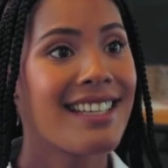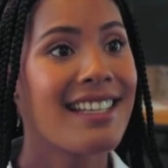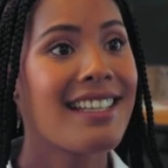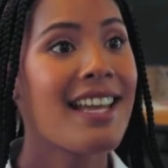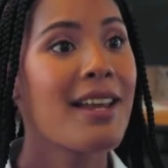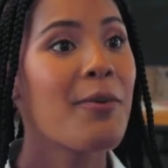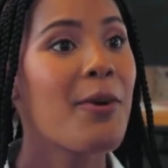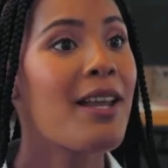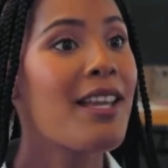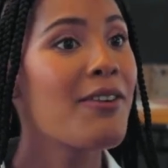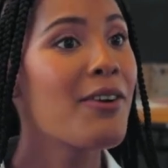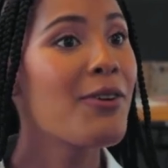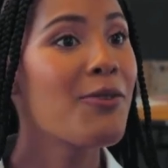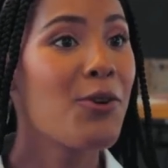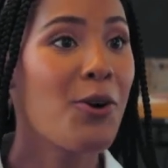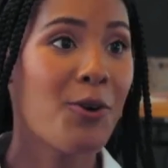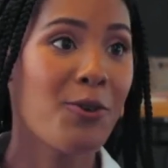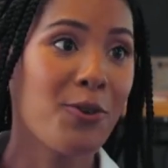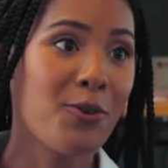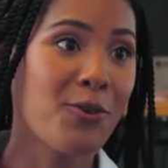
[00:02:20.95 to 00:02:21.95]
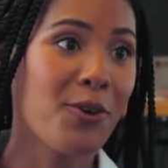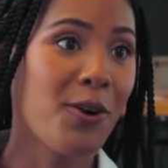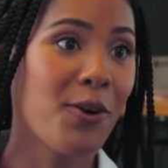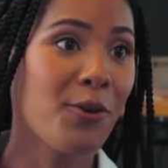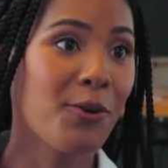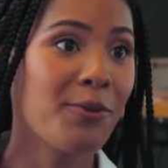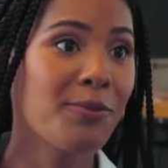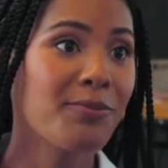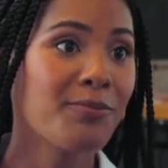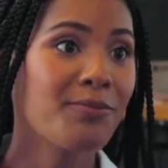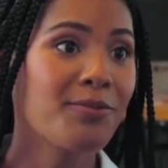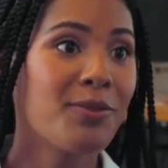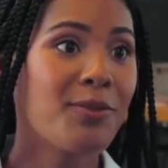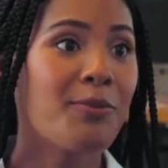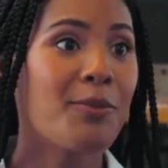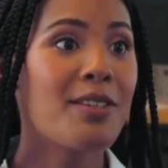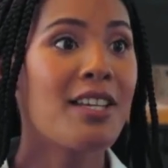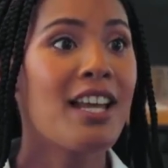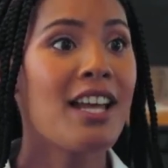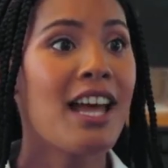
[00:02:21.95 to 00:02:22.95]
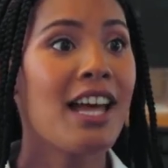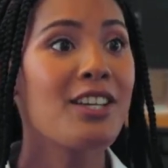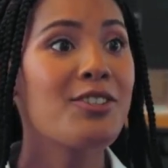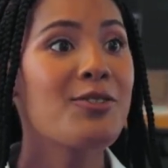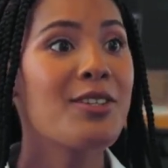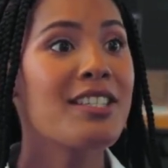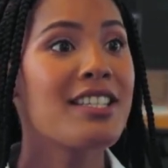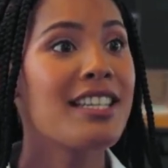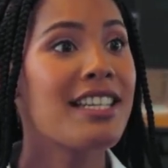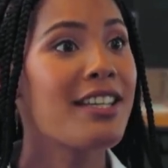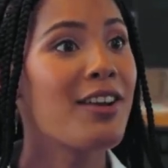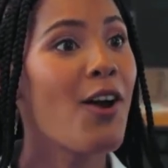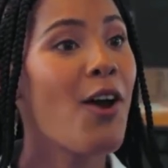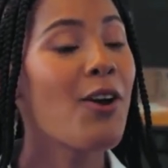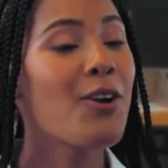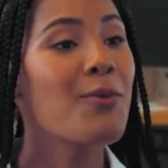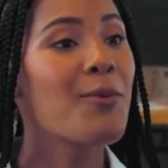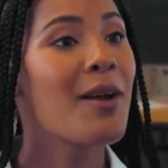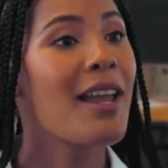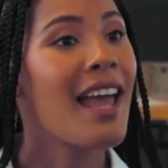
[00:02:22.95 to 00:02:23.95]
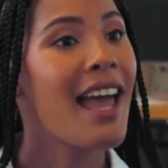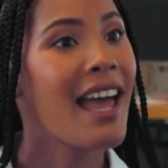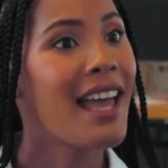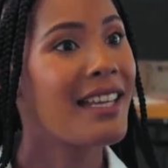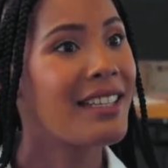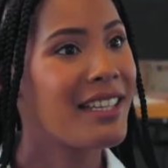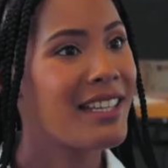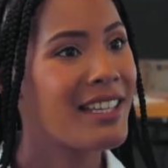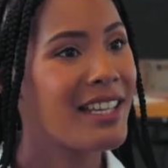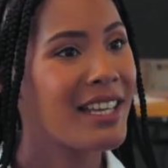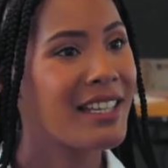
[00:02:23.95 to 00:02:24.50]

They went even further, though. With the electricity logs we had,